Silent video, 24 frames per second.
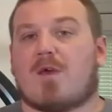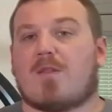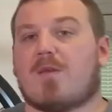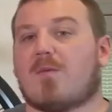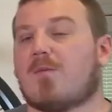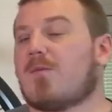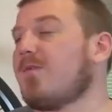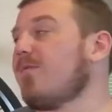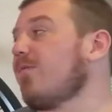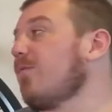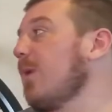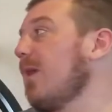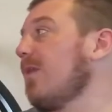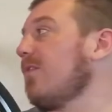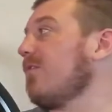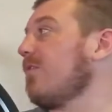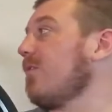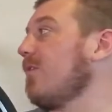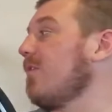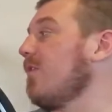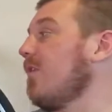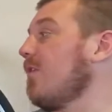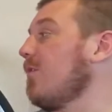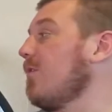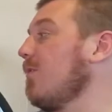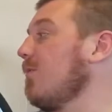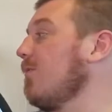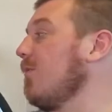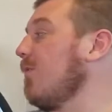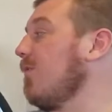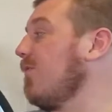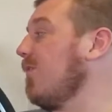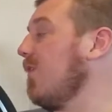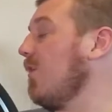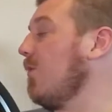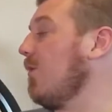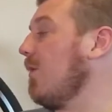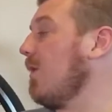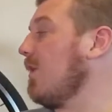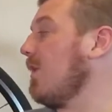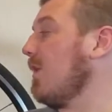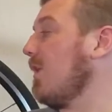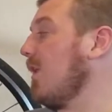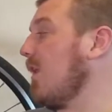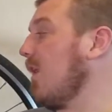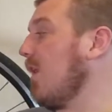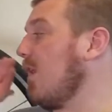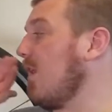that we've basically done a review on
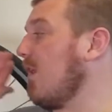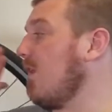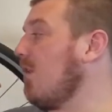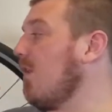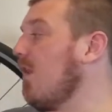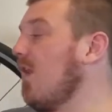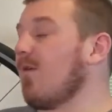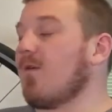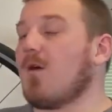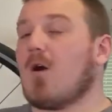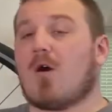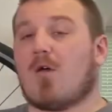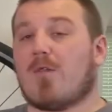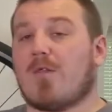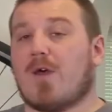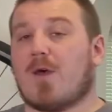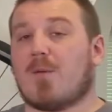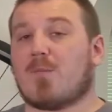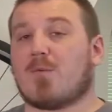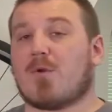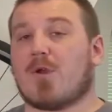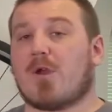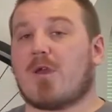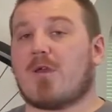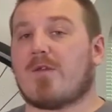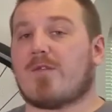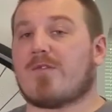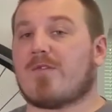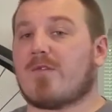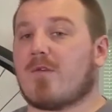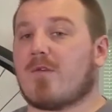it and all the upgrades,